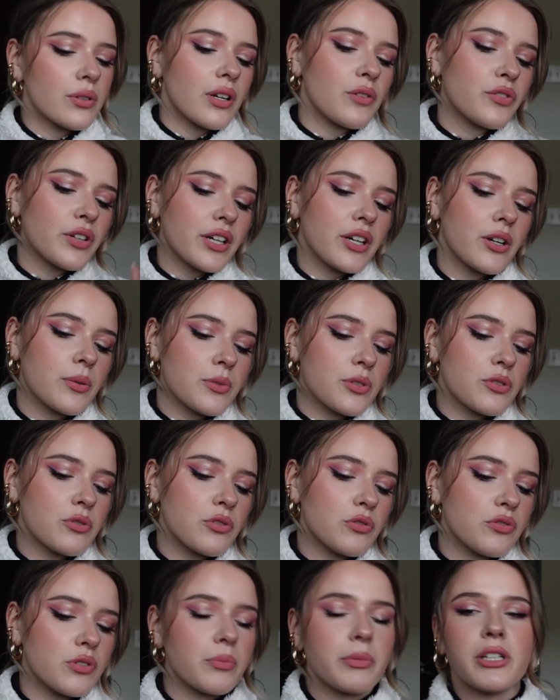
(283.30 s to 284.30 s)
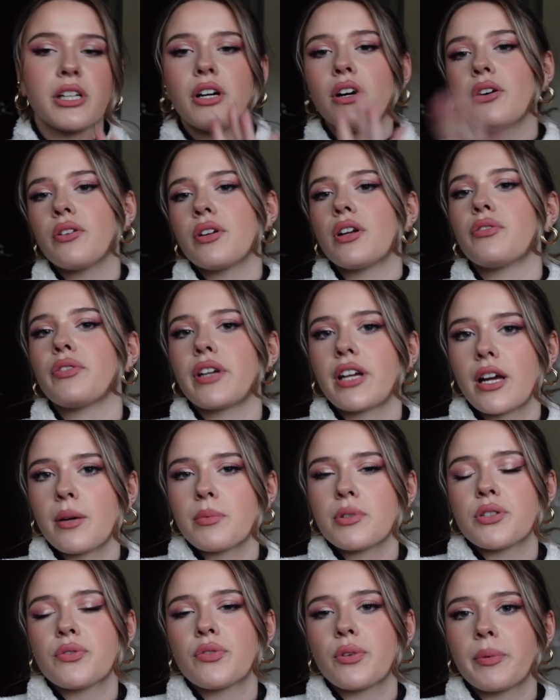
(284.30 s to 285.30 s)
nothing comes true for me. Oh, nothing
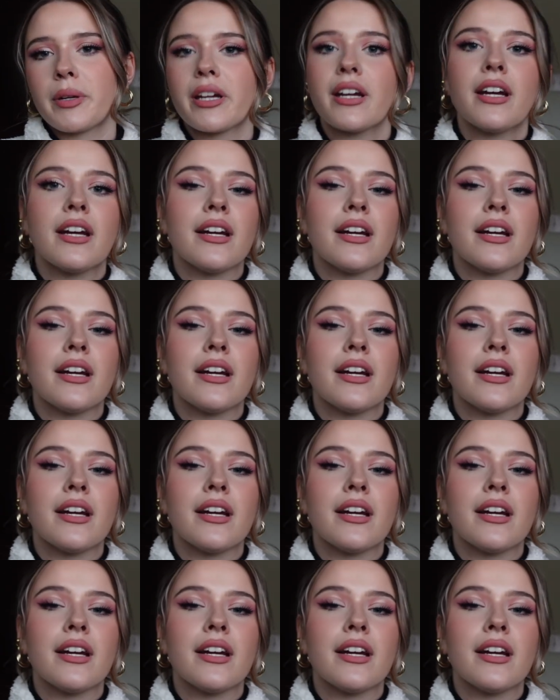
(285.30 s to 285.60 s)
happens for me.